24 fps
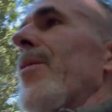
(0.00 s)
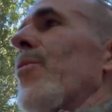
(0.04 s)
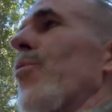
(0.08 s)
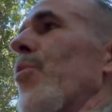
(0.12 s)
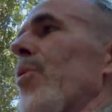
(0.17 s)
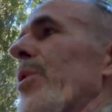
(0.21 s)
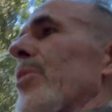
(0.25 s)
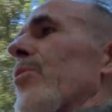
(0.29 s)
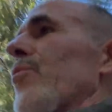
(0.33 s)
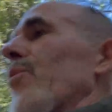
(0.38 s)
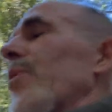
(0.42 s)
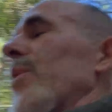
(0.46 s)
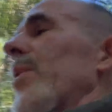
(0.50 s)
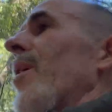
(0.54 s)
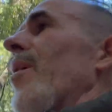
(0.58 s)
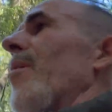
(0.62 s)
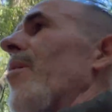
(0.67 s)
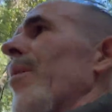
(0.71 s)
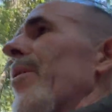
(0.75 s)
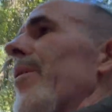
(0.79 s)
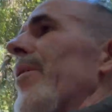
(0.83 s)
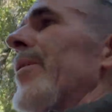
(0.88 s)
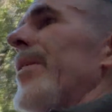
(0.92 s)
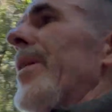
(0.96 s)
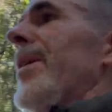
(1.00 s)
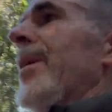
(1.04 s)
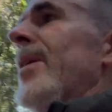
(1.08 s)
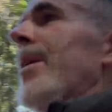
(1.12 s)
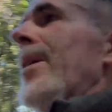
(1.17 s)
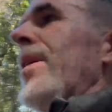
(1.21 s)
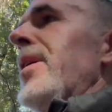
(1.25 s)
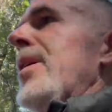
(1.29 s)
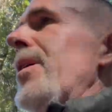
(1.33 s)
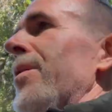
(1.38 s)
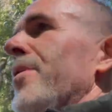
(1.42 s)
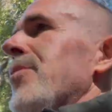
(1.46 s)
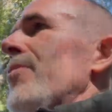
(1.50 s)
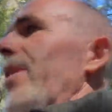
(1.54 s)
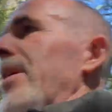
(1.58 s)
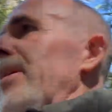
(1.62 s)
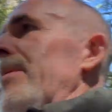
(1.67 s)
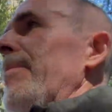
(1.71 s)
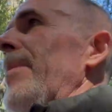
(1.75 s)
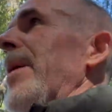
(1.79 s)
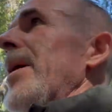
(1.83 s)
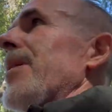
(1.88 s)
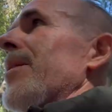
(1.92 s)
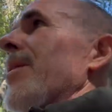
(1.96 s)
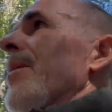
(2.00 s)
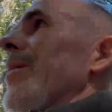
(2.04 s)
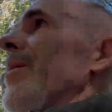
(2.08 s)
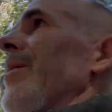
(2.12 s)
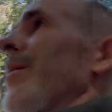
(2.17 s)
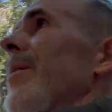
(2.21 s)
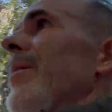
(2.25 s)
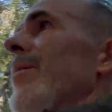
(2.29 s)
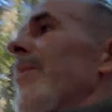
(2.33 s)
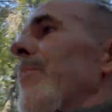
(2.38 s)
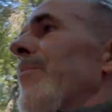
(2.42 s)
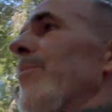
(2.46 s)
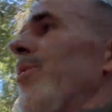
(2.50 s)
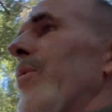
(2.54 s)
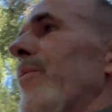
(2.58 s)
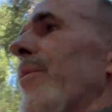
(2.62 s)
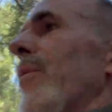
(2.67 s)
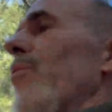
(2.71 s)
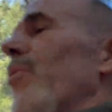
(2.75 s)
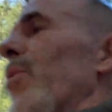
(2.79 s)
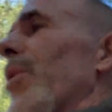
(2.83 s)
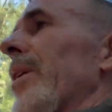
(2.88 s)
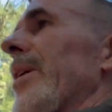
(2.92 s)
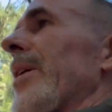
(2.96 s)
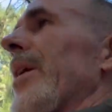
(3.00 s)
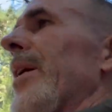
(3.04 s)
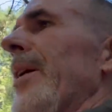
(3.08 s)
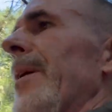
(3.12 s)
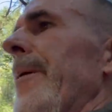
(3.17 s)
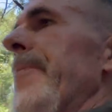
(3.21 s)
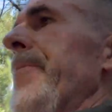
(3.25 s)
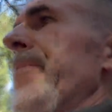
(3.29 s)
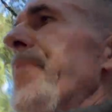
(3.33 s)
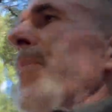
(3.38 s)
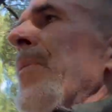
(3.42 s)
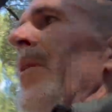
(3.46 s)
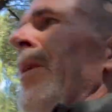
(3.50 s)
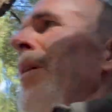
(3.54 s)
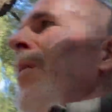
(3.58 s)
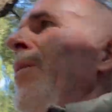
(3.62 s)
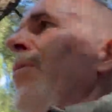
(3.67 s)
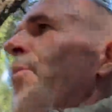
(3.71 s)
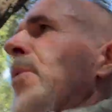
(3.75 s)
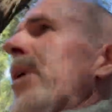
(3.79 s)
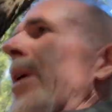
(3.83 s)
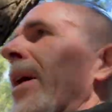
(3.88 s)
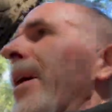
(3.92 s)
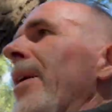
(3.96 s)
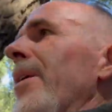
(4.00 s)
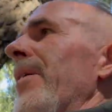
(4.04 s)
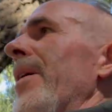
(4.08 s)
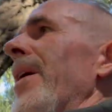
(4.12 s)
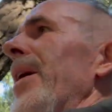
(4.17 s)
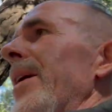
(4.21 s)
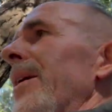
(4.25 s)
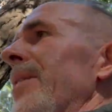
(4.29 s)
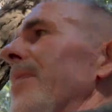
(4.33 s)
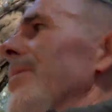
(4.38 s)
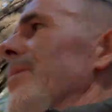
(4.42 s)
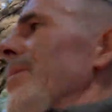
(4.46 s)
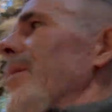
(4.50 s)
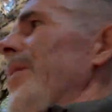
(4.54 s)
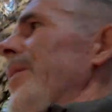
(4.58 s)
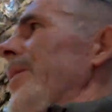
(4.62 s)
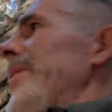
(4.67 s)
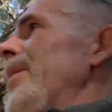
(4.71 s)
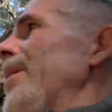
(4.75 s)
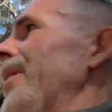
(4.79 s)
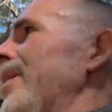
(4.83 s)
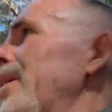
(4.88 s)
worked really hard, trying to make the movie work. We got our hands on